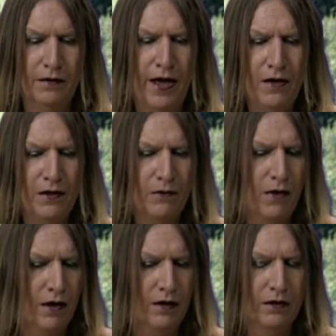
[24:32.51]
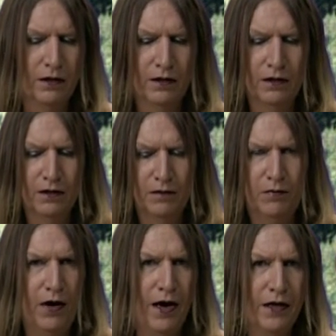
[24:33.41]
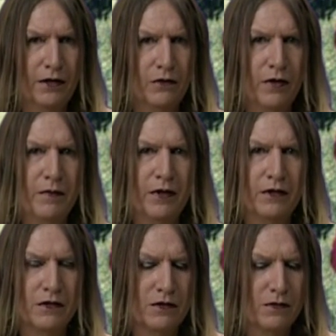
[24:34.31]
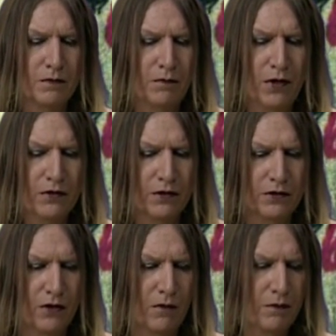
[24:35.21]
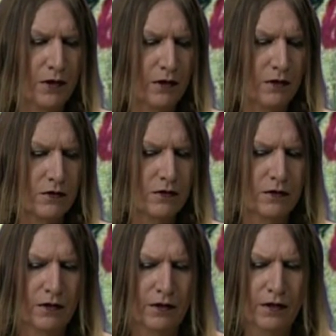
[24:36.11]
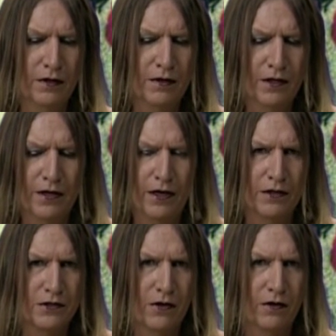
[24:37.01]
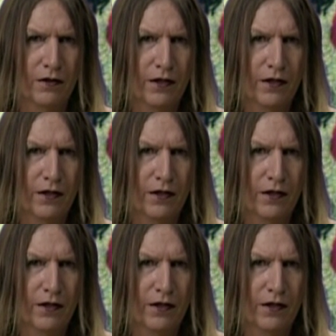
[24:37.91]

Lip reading: Now they want to pry into women's birth control pills in Arizona.